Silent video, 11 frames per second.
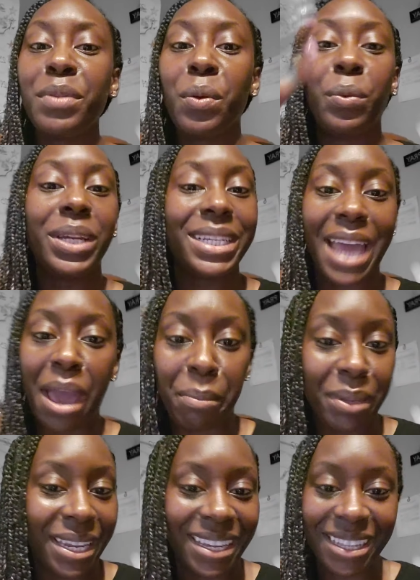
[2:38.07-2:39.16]
What is
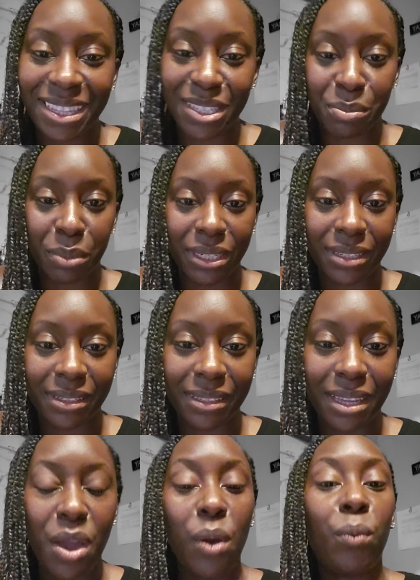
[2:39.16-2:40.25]
happening in this book?
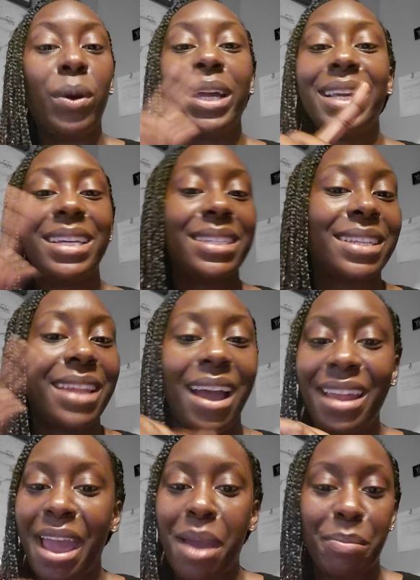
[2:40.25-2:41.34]
What is not
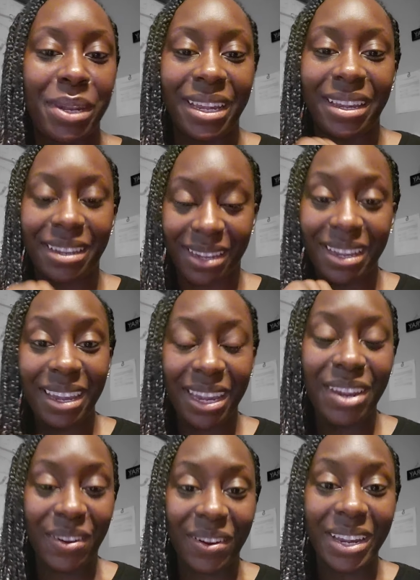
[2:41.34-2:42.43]
happening
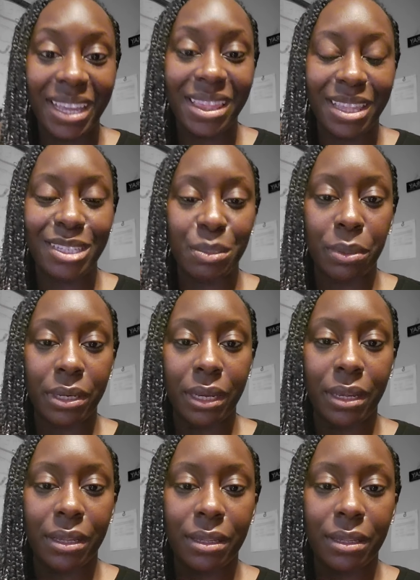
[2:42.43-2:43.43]
here in this book?